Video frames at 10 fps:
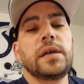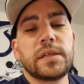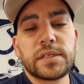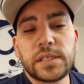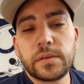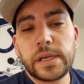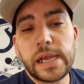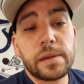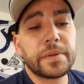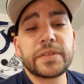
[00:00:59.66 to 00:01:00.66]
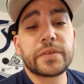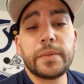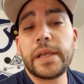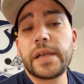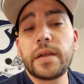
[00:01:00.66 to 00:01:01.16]
see what happens
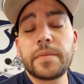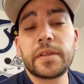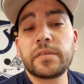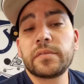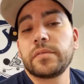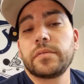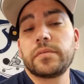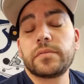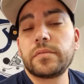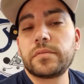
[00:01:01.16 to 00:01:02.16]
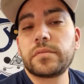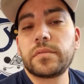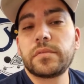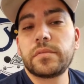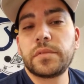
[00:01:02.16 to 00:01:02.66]
from that. I mean,
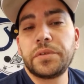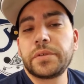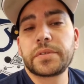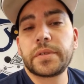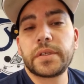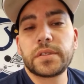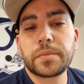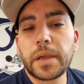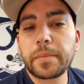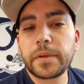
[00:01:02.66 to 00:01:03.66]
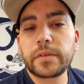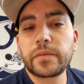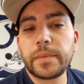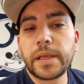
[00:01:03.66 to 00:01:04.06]
who knows what ends up happening from